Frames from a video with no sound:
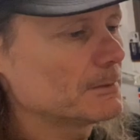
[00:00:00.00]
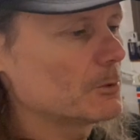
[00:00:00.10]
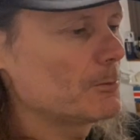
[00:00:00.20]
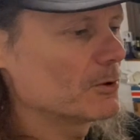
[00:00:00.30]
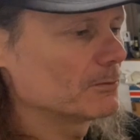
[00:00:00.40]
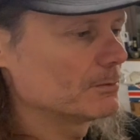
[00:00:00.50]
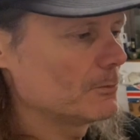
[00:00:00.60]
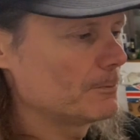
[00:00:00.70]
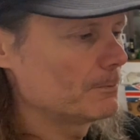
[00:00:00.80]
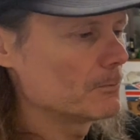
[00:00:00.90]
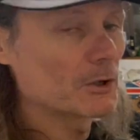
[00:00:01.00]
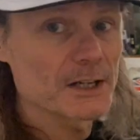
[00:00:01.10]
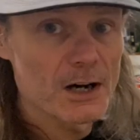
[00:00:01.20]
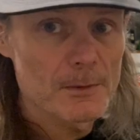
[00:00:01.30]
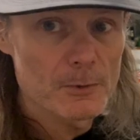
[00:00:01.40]
We'll mock it
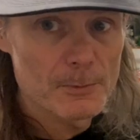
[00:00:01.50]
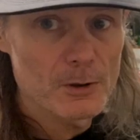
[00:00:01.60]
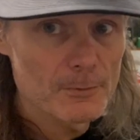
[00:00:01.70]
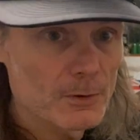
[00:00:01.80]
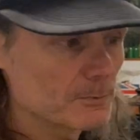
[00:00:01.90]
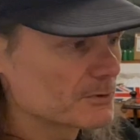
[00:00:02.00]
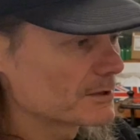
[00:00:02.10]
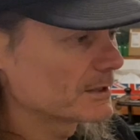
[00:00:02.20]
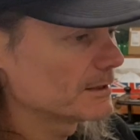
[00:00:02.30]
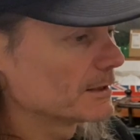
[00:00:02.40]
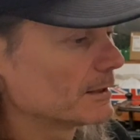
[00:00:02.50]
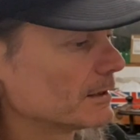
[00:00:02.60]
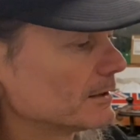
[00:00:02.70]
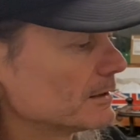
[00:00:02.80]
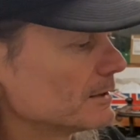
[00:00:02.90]
up. We'll put them on. We'll see
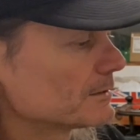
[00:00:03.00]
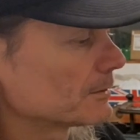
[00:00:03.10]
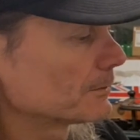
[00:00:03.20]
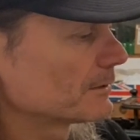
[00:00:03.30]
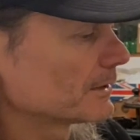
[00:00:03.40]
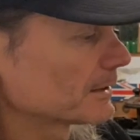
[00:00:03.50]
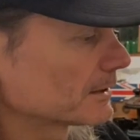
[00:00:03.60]
what we think.